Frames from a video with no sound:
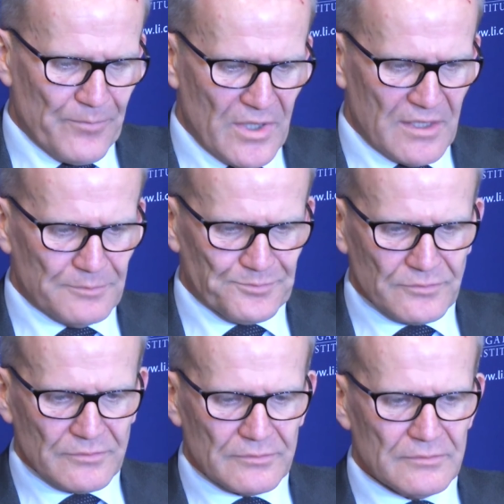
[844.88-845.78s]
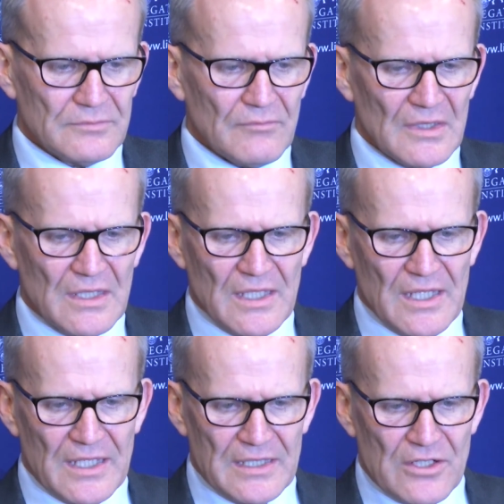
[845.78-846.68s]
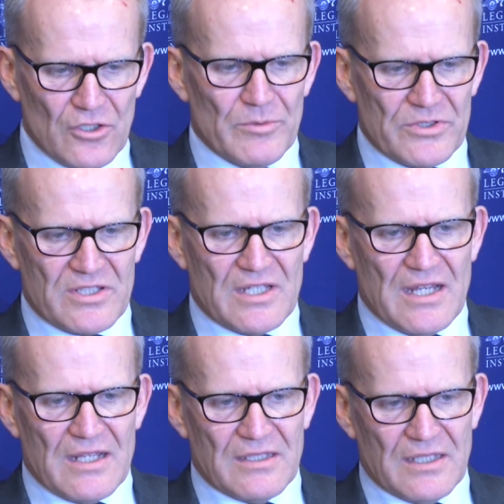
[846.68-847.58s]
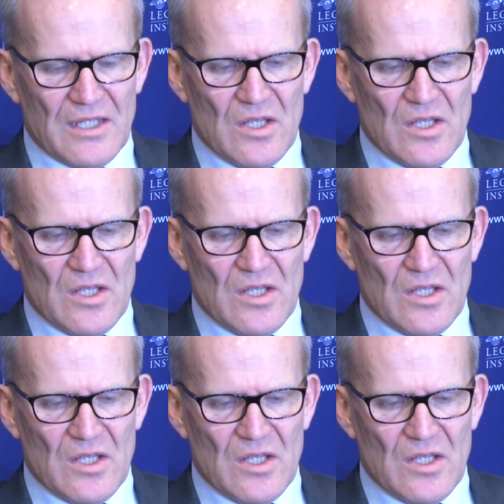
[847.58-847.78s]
But in a normal society